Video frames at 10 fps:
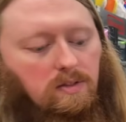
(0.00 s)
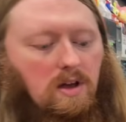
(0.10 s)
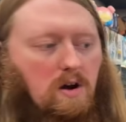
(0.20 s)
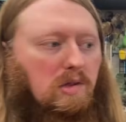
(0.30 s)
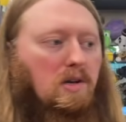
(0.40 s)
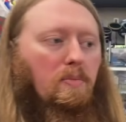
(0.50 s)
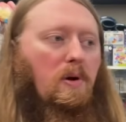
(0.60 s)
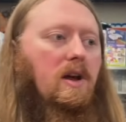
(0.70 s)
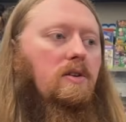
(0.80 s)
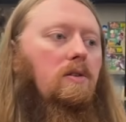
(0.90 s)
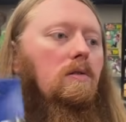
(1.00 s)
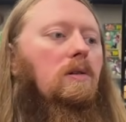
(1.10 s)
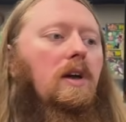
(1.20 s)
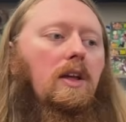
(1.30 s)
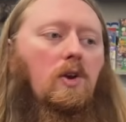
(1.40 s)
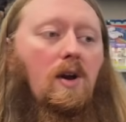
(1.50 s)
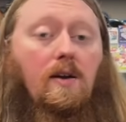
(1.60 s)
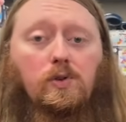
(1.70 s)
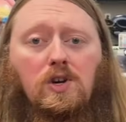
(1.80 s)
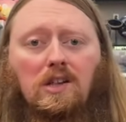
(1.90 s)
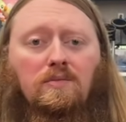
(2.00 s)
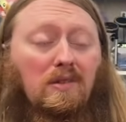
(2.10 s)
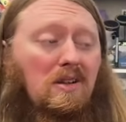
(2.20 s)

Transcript: they are still brand new and your average customer